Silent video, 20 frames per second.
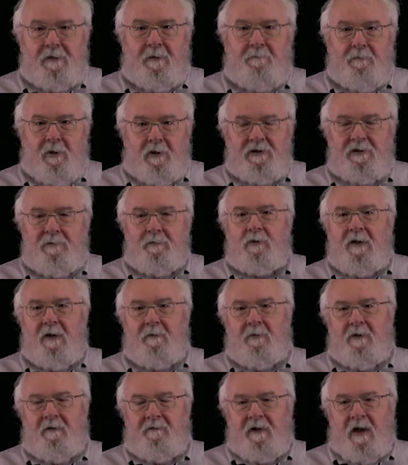possible
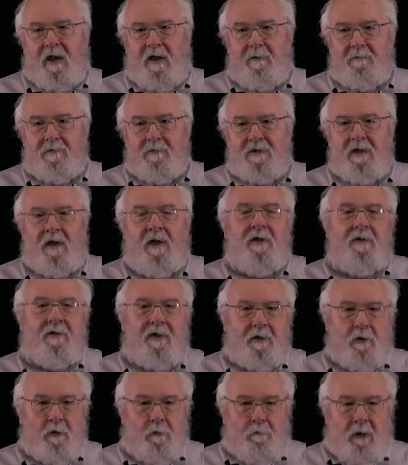number of games they
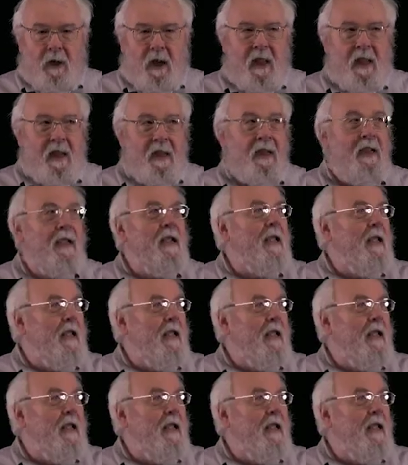could play